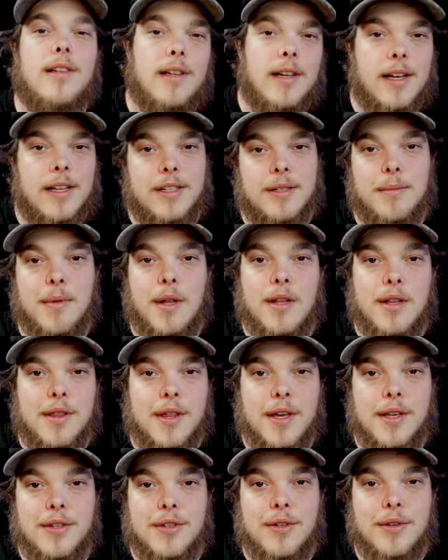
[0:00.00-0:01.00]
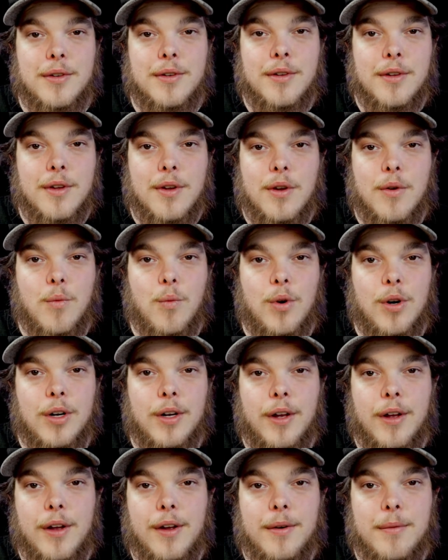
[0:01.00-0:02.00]
Had some other things to
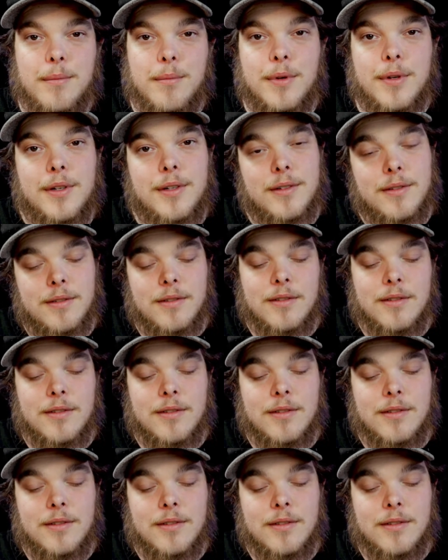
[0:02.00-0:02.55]
work on, but